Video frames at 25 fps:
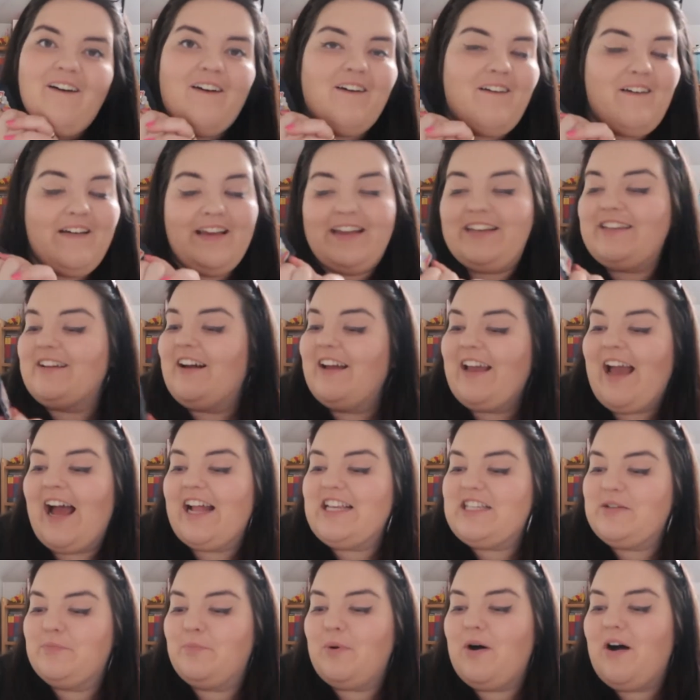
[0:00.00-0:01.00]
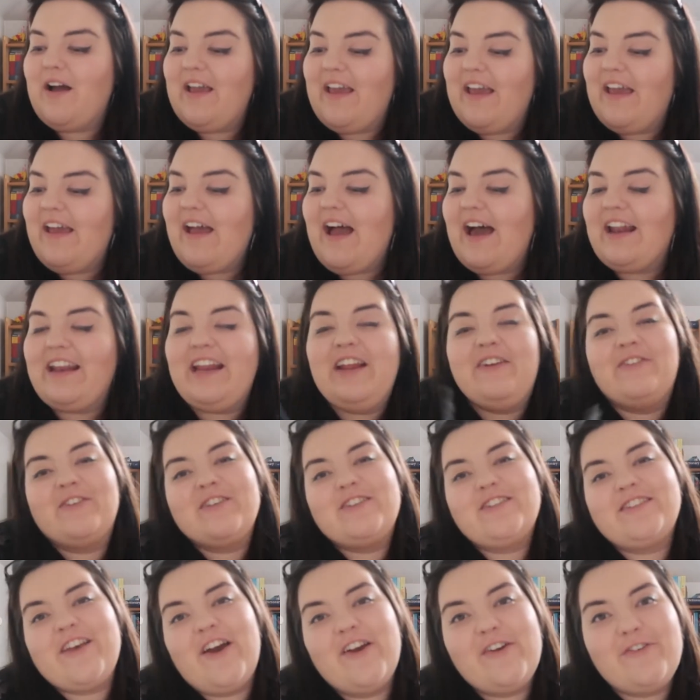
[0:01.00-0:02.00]
I had to buy it, and he
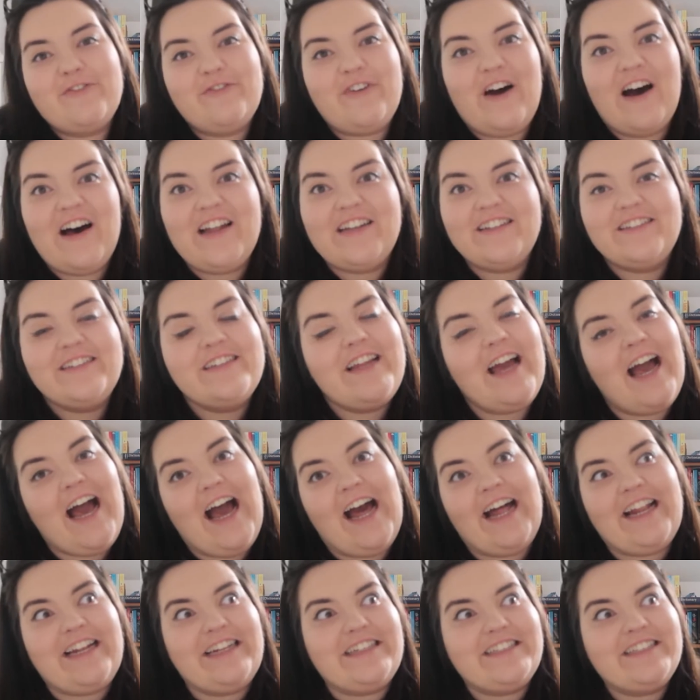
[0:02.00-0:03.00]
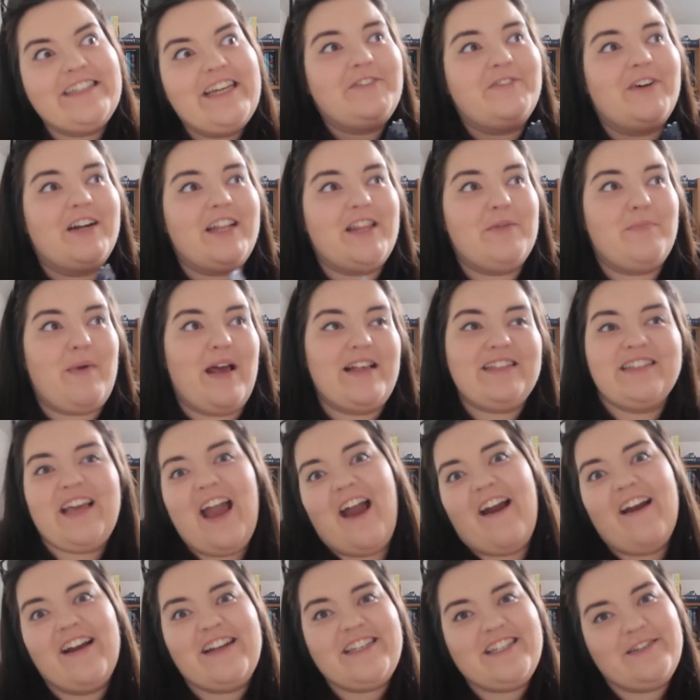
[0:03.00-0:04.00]
was so fun and one of the best
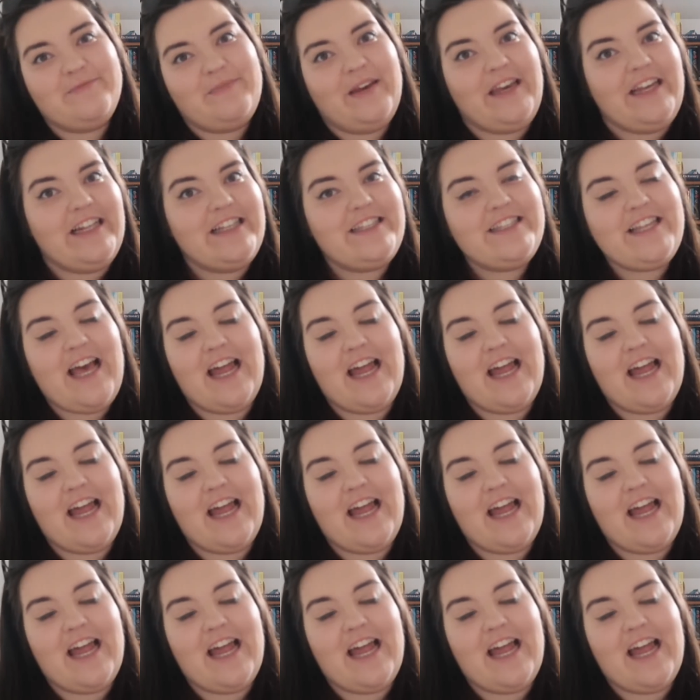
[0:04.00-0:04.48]
character meets,